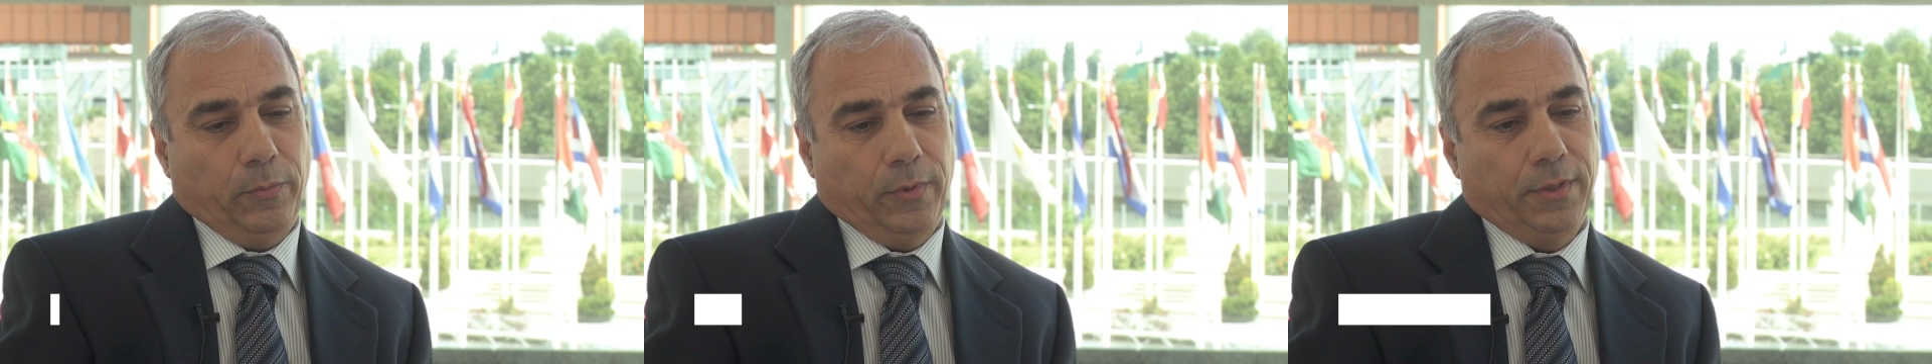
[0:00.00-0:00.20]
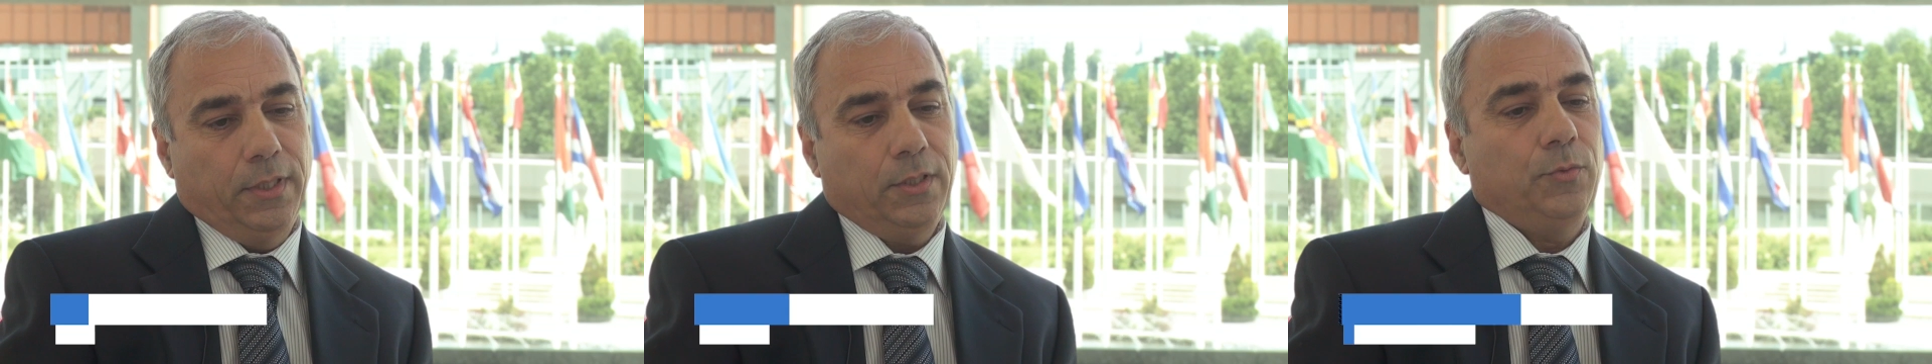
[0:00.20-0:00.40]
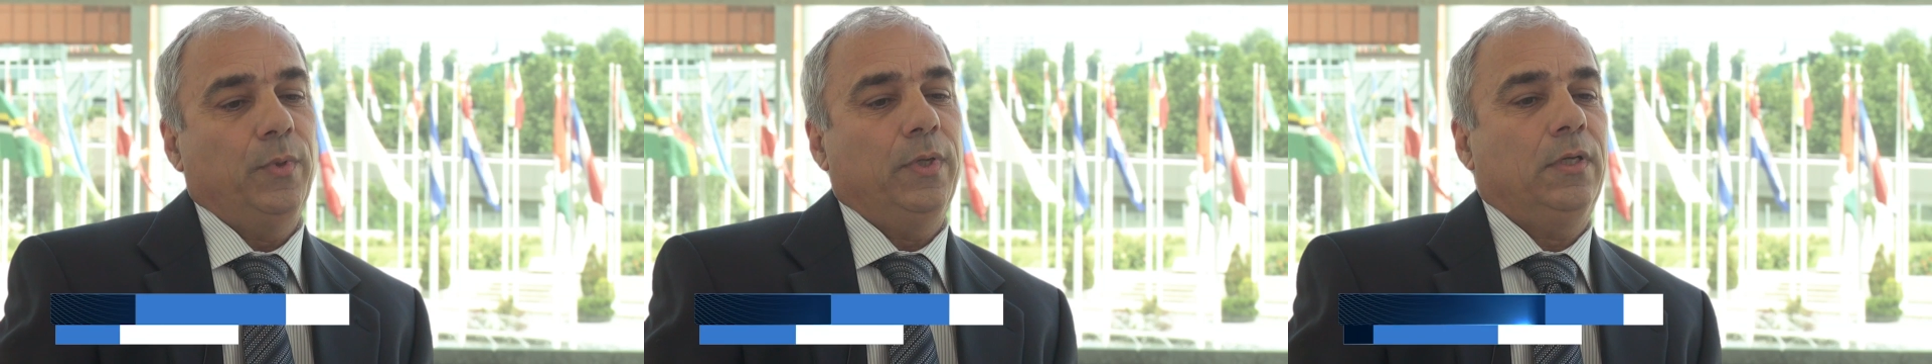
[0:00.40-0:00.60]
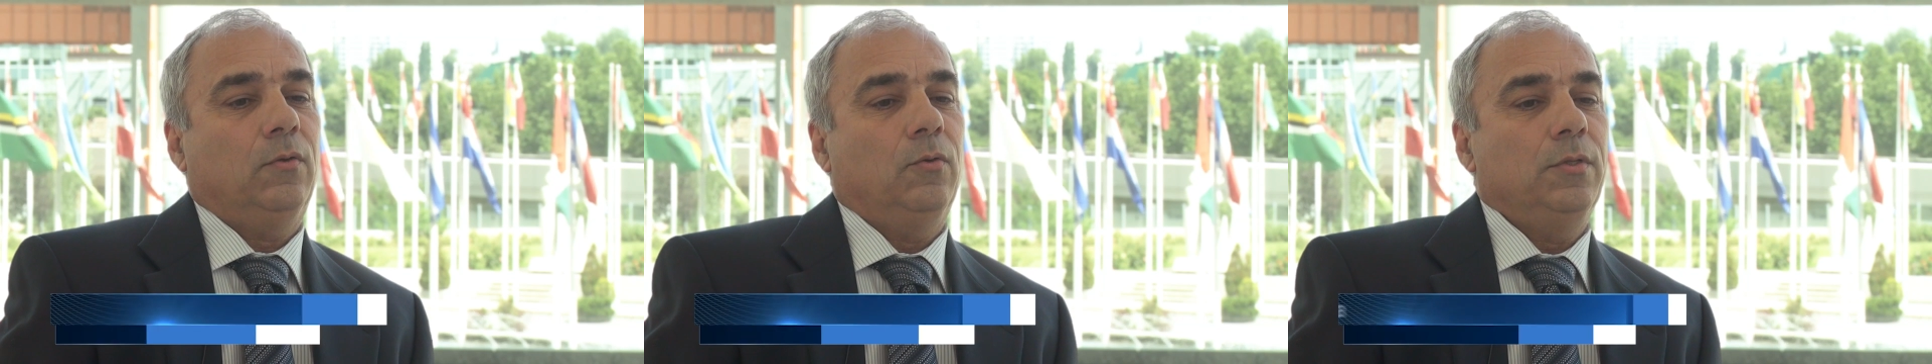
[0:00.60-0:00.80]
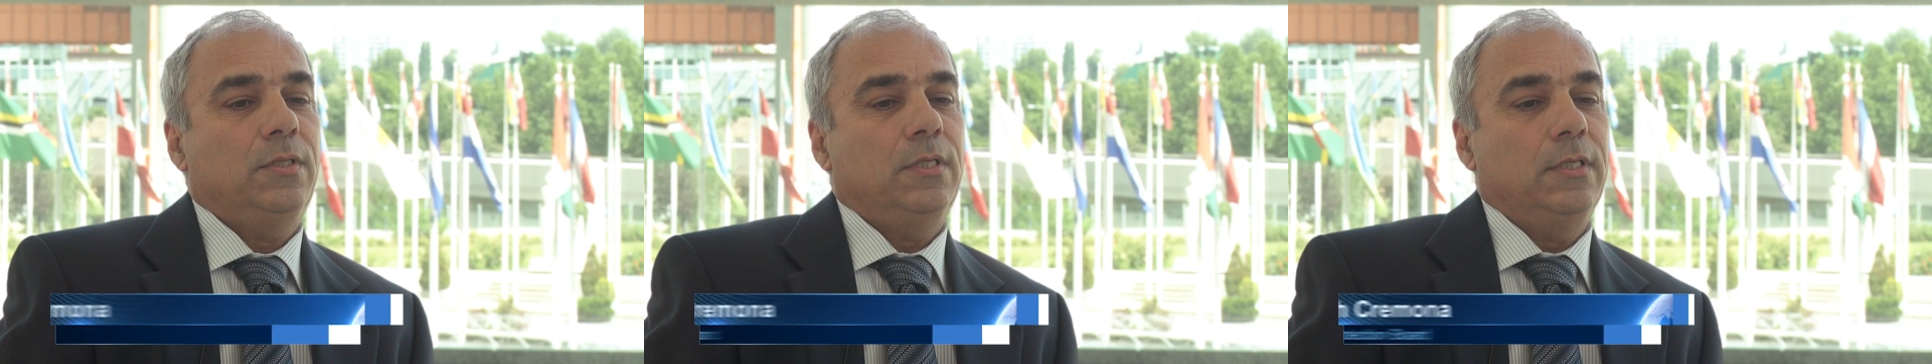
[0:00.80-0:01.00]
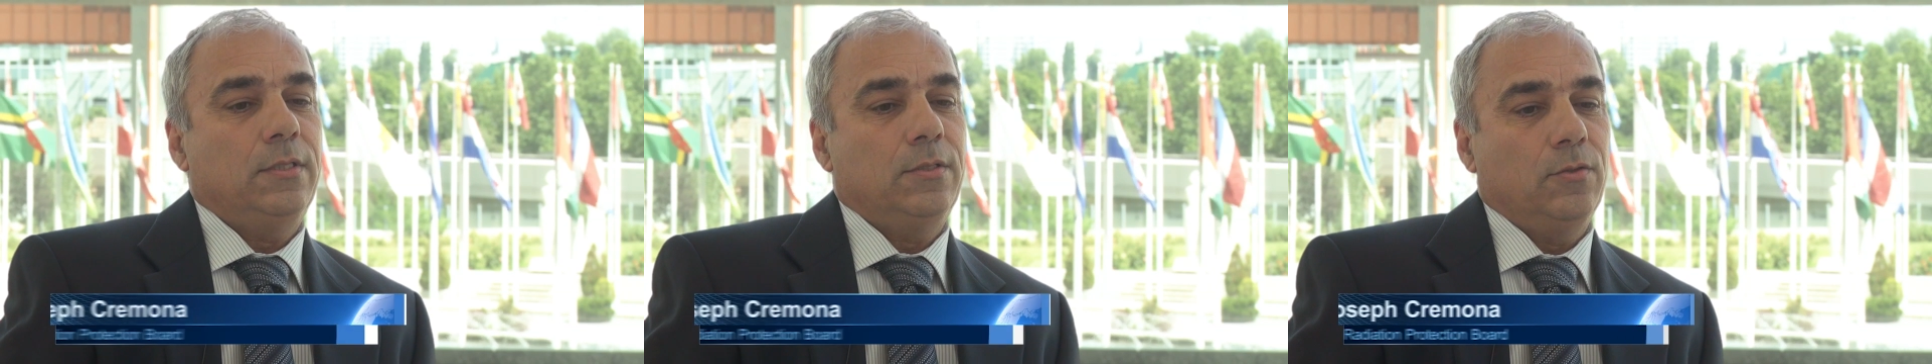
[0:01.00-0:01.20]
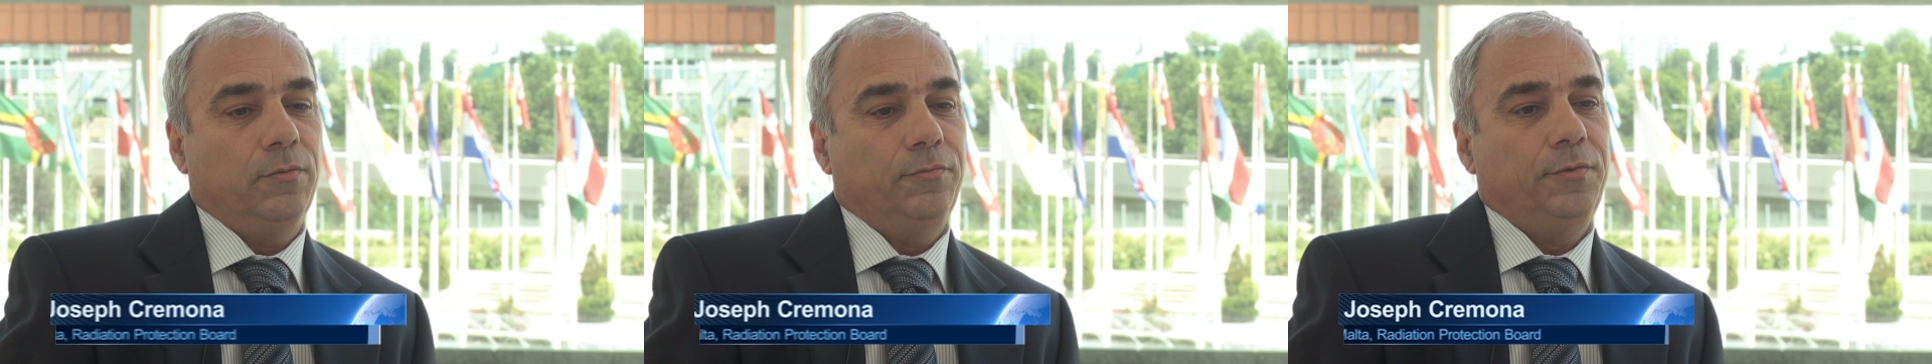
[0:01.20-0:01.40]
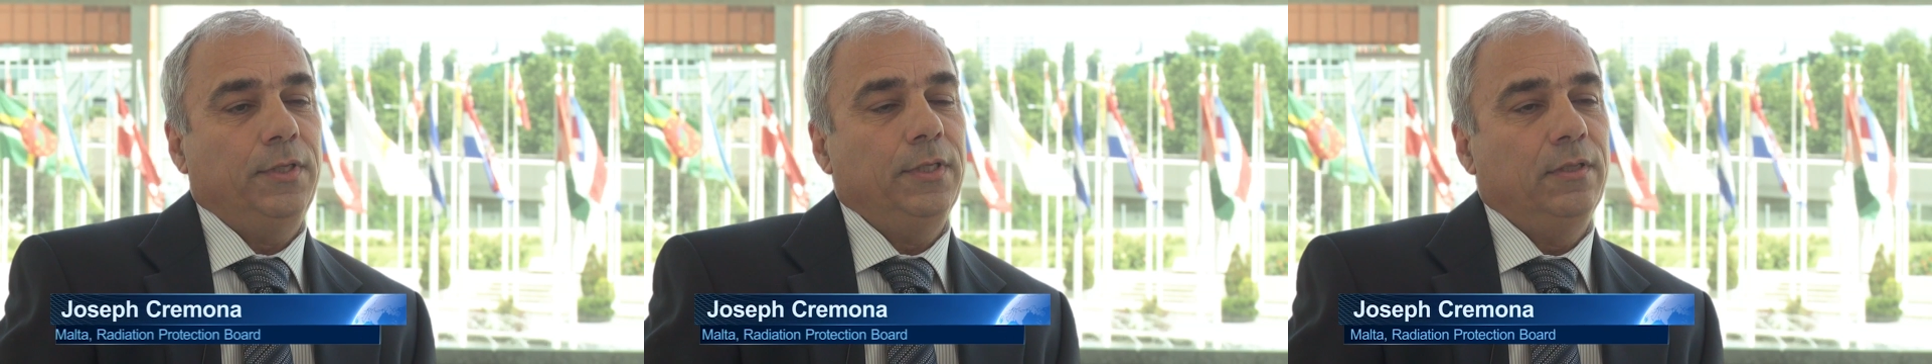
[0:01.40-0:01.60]
Our network consists of
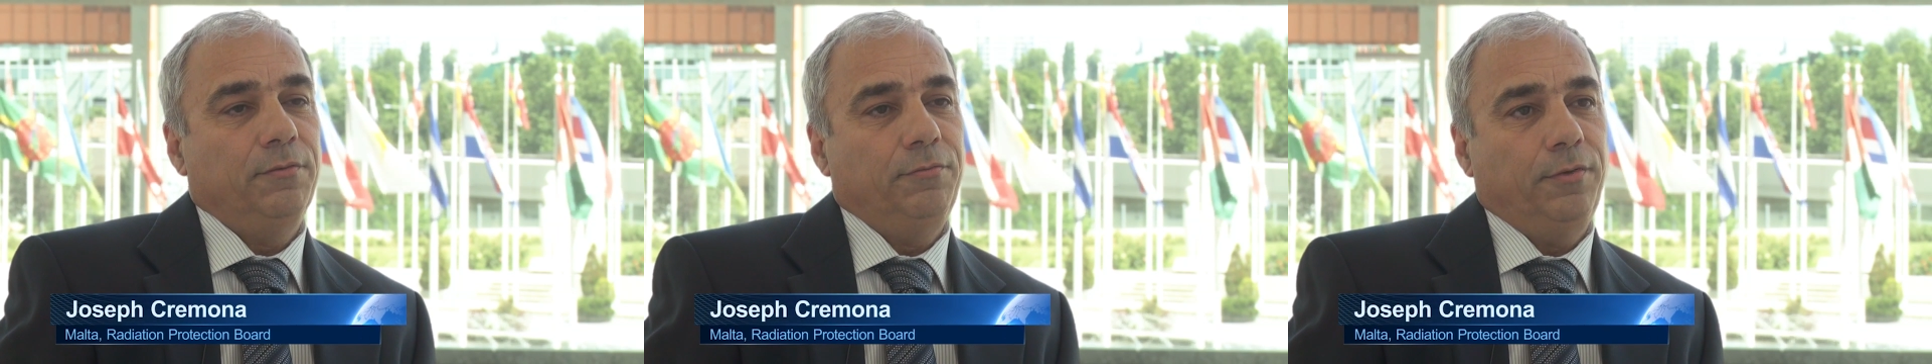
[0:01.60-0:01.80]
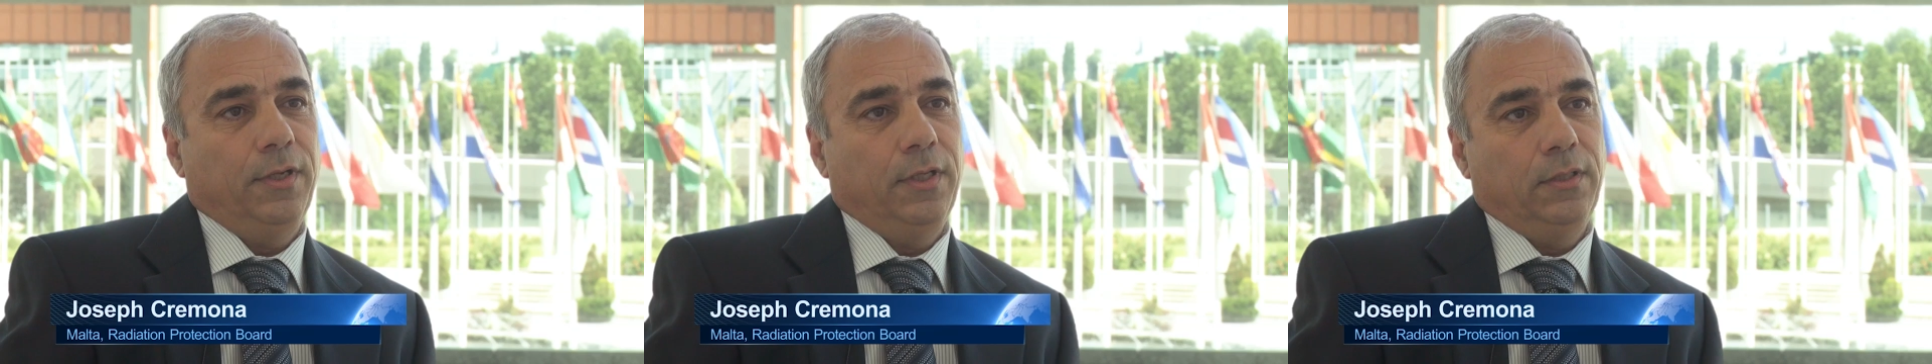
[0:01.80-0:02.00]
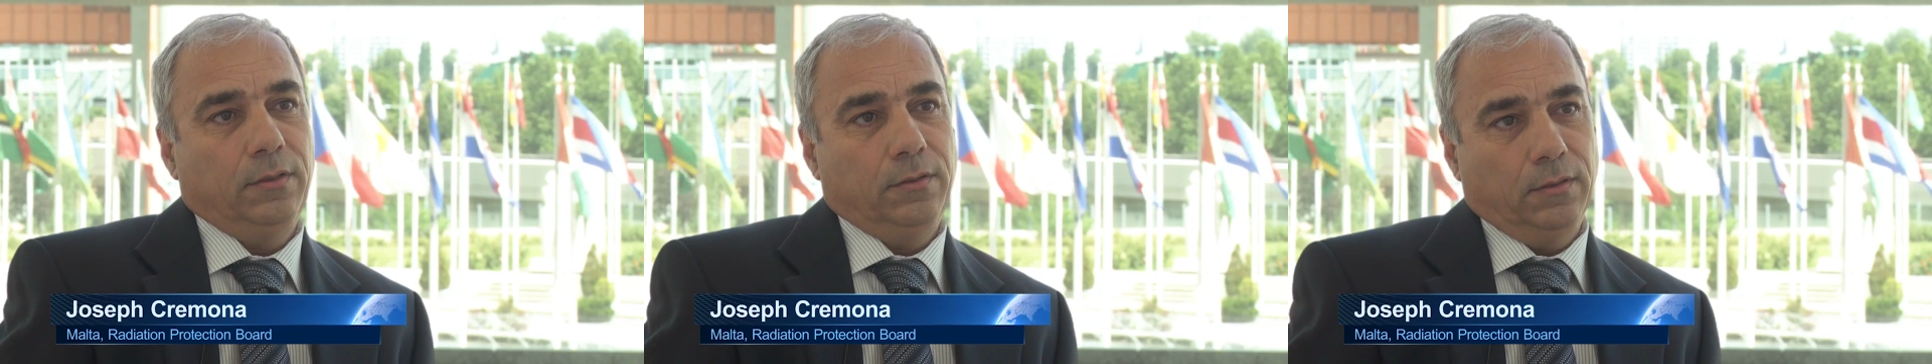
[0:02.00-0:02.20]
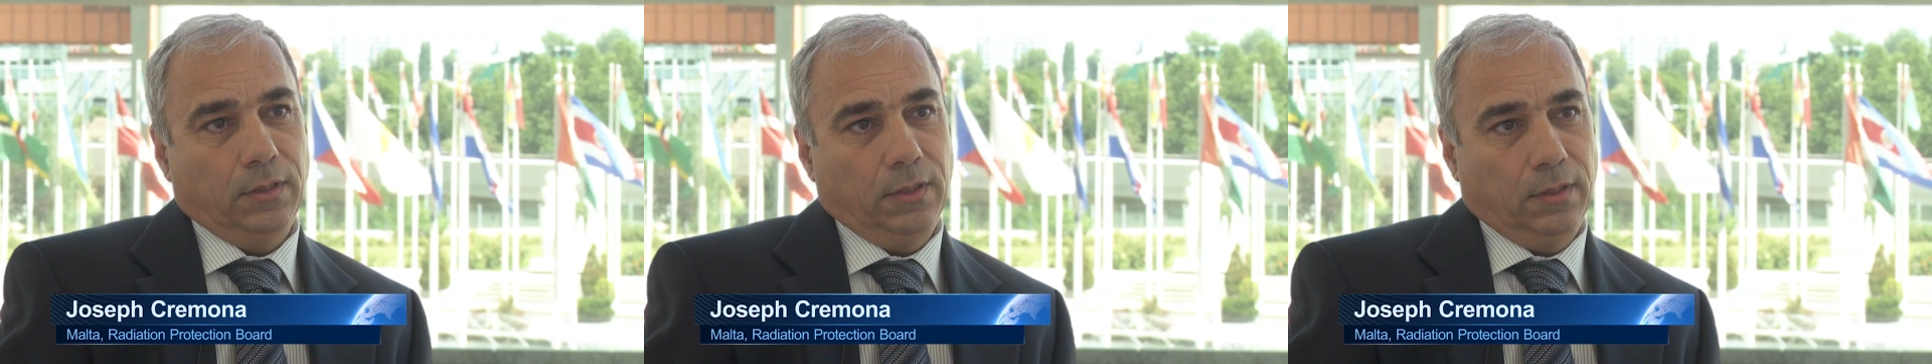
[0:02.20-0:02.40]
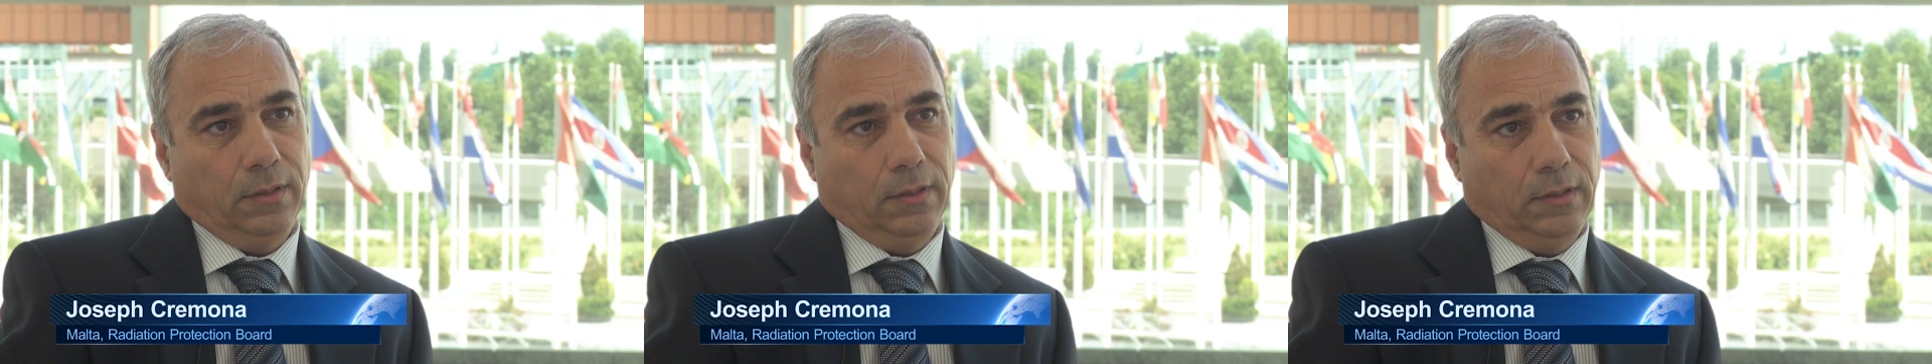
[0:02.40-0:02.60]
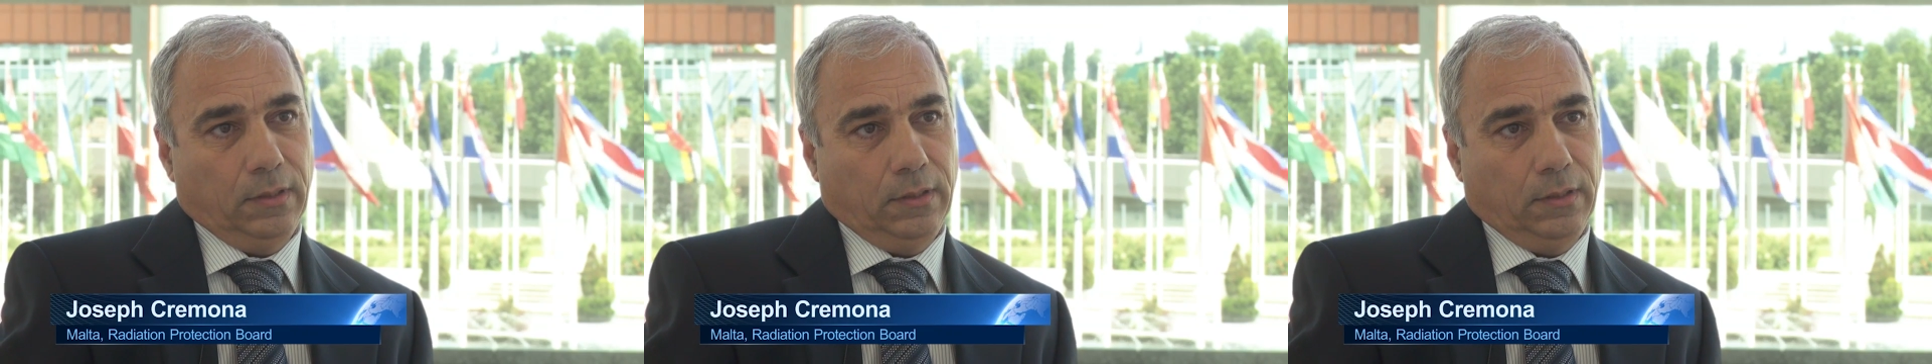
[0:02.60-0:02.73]
three different uh,